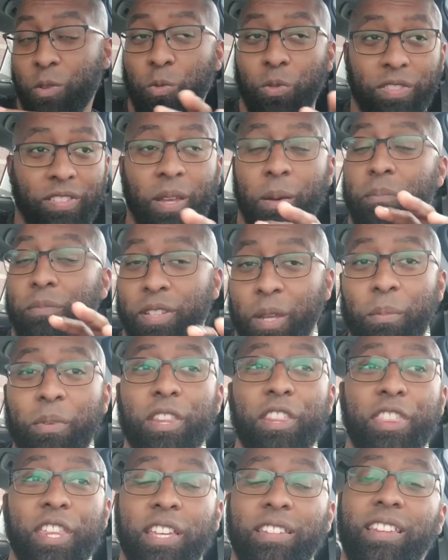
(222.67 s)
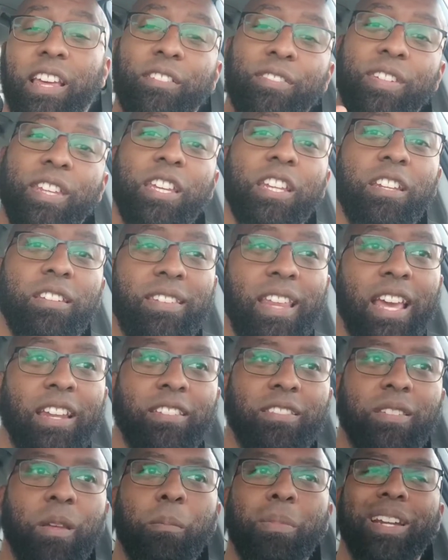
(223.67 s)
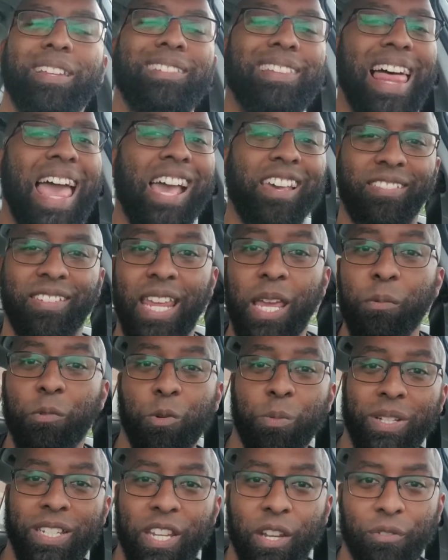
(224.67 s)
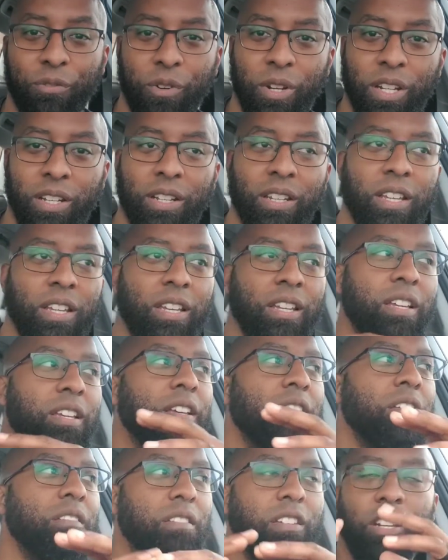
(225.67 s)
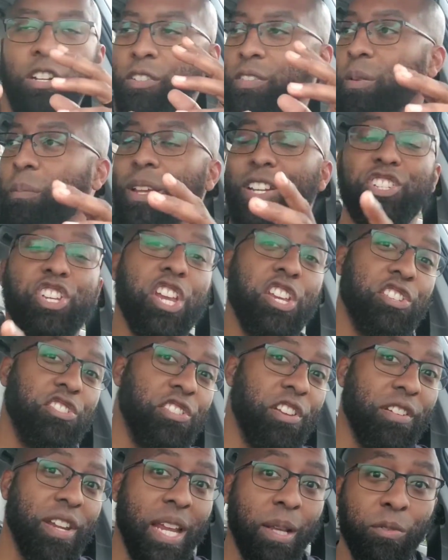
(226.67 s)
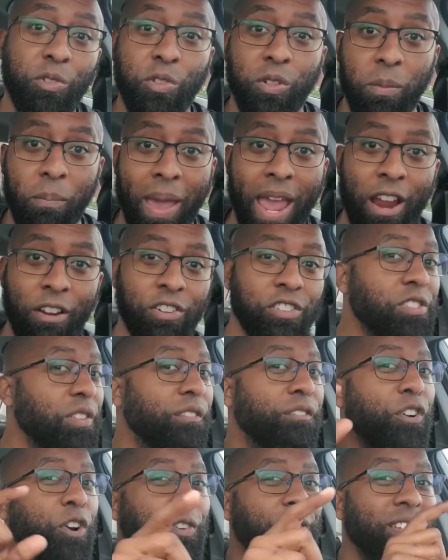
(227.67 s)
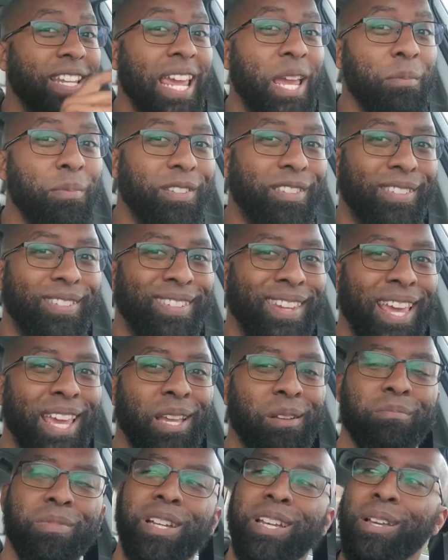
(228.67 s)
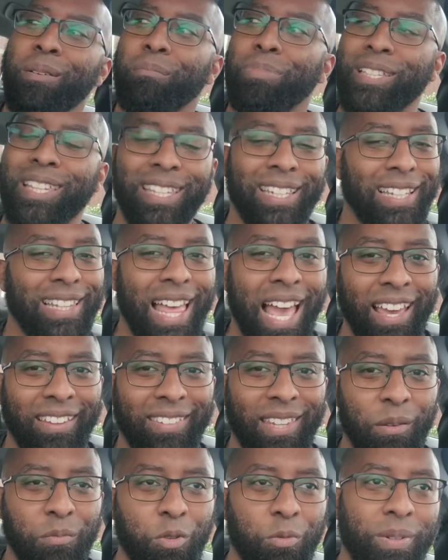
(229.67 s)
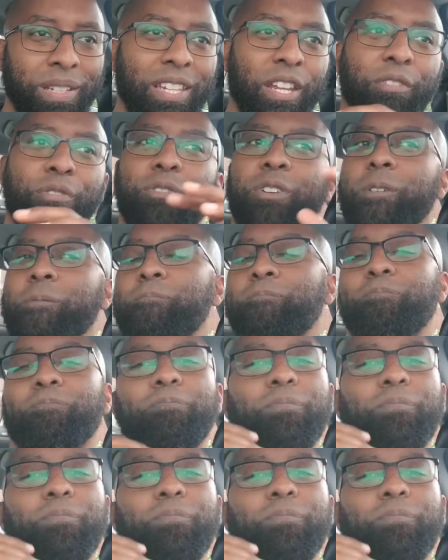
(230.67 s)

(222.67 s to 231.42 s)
Some of the things I've seen is that somebody's last name will be different. Somebody changes their name to Demarish. The first name is the same, but then the last name will be different.